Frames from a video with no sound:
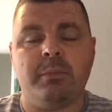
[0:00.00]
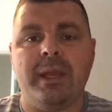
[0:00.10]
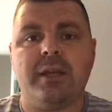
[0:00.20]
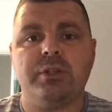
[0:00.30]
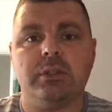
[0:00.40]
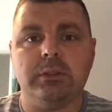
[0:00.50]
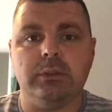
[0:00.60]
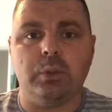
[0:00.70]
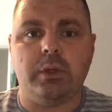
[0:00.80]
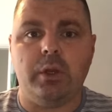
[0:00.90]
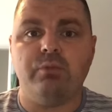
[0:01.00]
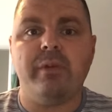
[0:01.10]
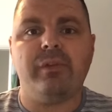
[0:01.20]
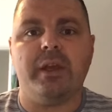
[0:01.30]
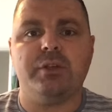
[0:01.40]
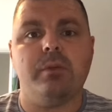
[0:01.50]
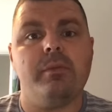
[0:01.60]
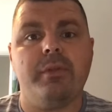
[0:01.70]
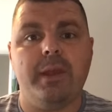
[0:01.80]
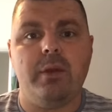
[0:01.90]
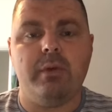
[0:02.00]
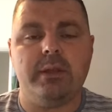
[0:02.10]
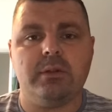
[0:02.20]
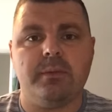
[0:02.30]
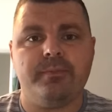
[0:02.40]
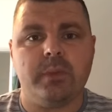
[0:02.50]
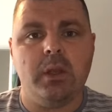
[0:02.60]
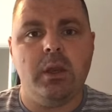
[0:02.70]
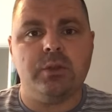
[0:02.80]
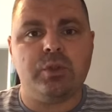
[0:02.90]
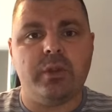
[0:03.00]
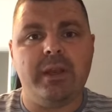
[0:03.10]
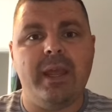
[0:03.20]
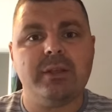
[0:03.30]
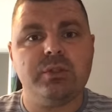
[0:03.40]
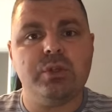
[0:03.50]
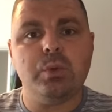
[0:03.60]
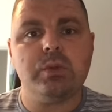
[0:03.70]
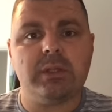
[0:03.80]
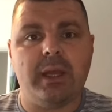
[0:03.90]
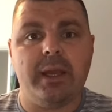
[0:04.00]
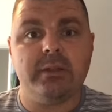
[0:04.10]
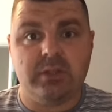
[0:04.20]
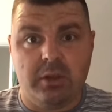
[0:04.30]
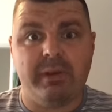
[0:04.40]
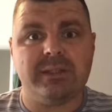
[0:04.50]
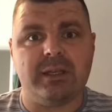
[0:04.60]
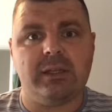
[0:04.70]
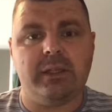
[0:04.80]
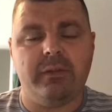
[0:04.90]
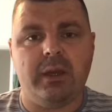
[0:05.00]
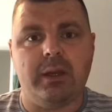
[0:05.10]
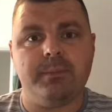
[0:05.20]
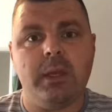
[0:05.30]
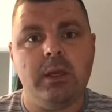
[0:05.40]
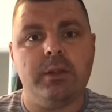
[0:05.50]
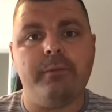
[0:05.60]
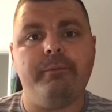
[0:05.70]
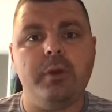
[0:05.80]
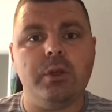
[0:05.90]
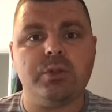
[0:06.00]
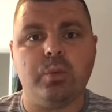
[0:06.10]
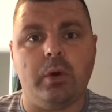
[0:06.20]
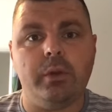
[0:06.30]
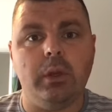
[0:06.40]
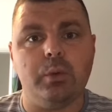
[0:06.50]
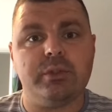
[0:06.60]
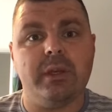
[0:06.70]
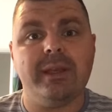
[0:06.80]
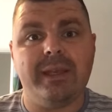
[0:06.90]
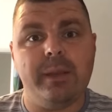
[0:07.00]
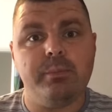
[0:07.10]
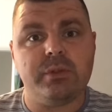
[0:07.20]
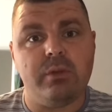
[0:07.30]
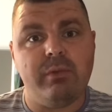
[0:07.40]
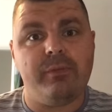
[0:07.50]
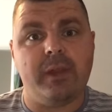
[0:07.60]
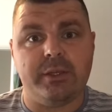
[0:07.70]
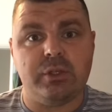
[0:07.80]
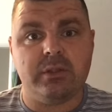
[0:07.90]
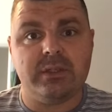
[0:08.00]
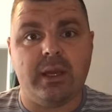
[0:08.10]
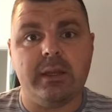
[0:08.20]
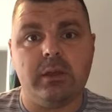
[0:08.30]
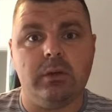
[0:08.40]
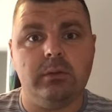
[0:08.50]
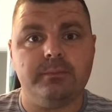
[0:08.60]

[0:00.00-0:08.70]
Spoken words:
ask you to look at reflection theories. So the next two slides are exactly that. The first one looks at Gibbs' reflection cycle.